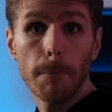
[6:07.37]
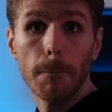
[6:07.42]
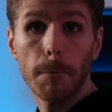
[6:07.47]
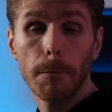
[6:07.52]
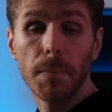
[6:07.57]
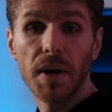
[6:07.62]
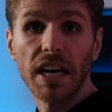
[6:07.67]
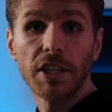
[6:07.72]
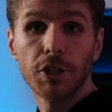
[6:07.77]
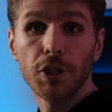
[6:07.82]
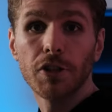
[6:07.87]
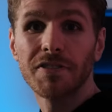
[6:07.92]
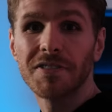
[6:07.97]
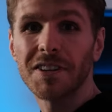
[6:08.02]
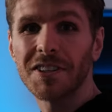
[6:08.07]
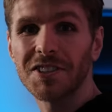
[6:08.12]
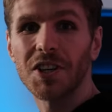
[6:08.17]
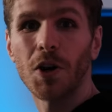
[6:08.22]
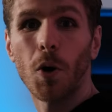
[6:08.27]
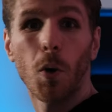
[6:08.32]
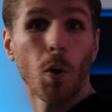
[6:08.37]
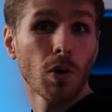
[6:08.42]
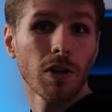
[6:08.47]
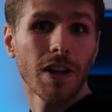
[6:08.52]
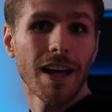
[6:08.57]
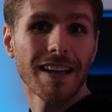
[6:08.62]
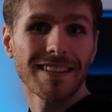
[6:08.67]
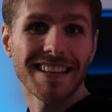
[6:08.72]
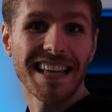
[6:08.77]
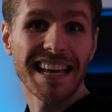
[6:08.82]
but I sure felt a whole
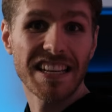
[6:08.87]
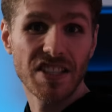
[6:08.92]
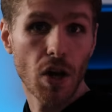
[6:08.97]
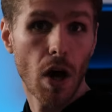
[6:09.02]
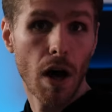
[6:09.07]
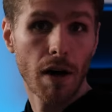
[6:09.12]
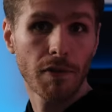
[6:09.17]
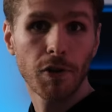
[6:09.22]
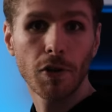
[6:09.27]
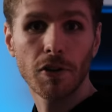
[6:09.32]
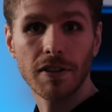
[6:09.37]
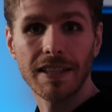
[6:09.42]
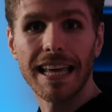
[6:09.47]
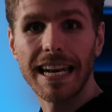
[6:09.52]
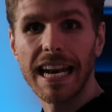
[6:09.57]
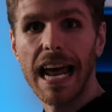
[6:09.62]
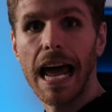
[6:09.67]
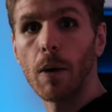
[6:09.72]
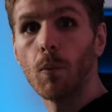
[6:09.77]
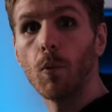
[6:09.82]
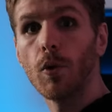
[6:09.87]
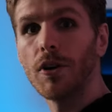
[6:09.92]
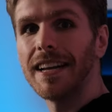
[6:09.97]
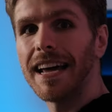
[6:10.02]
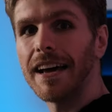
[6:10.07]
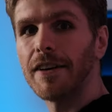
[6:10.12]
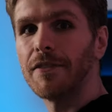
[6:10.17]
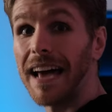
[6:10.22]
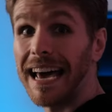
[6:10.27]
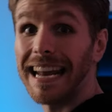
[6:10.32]
lot less awful than I would
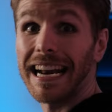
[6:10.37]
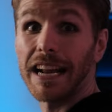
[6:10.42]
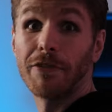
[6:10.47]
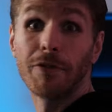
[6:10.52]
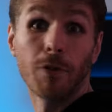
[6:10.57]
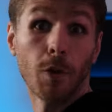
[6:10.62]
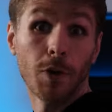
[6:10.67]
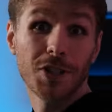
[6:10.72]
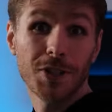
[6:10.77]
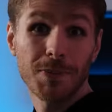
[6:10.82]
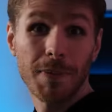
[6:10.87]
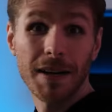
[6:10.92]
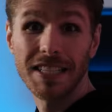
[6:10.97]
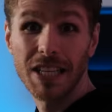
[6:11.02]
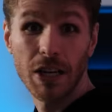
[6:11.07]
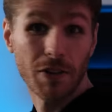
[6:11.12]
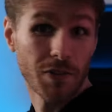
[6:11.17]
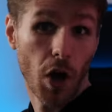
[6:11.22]
have had I forced myself